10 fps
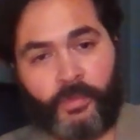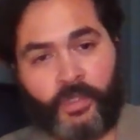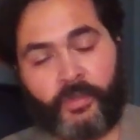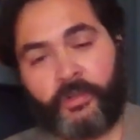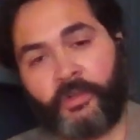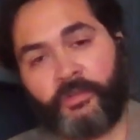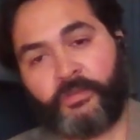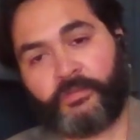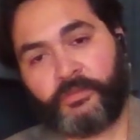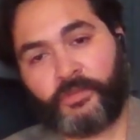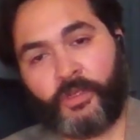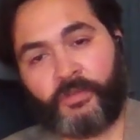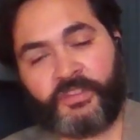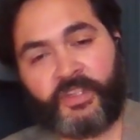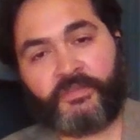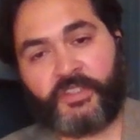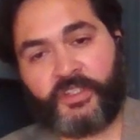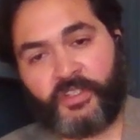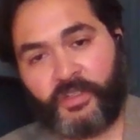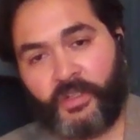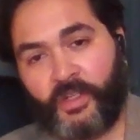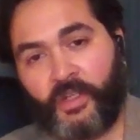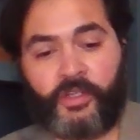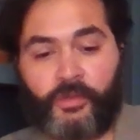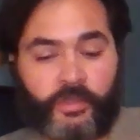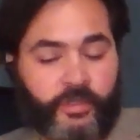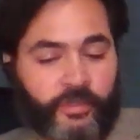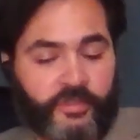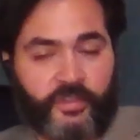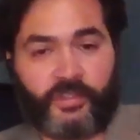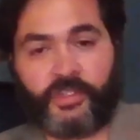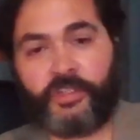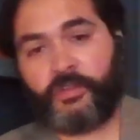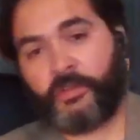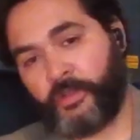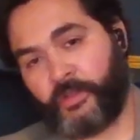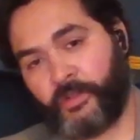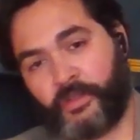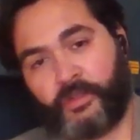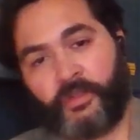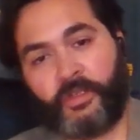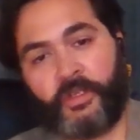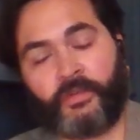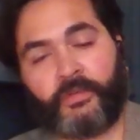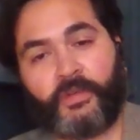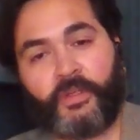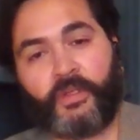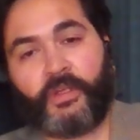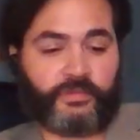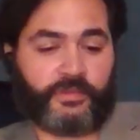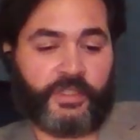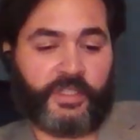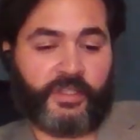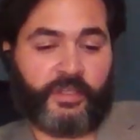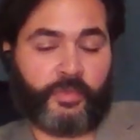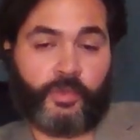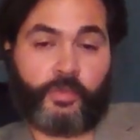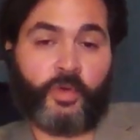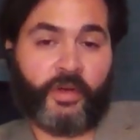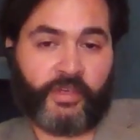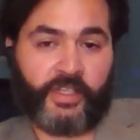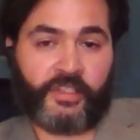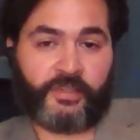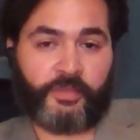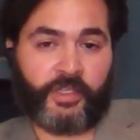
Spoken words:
alert your oversight physician, you alert your surgeon, you alert the room, whoever needs to be